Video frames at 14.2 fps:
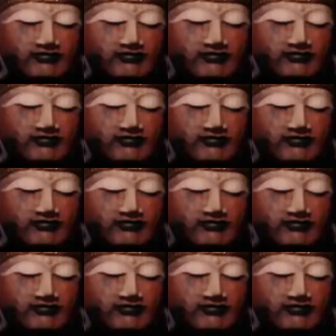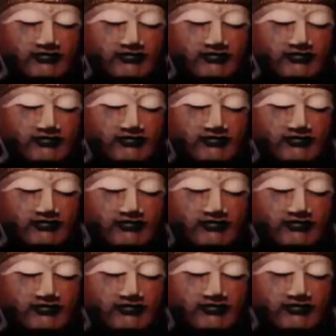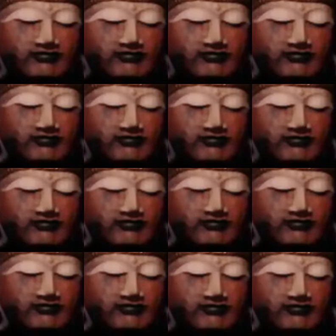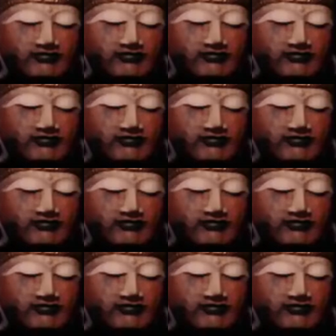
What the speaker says: This person isn't speaking.